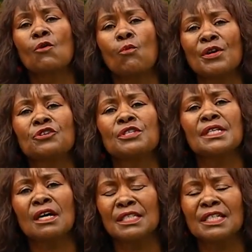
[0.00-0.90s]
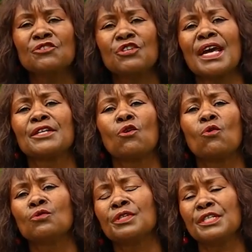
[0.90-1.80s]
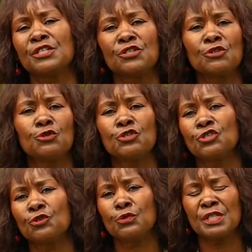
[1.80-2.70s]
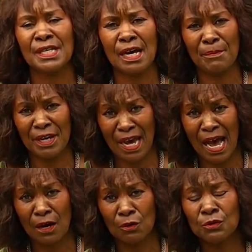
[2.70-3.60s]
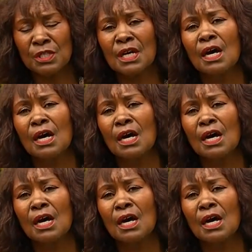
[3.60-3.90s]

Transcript: when you're starting to get all these new shoots coming out,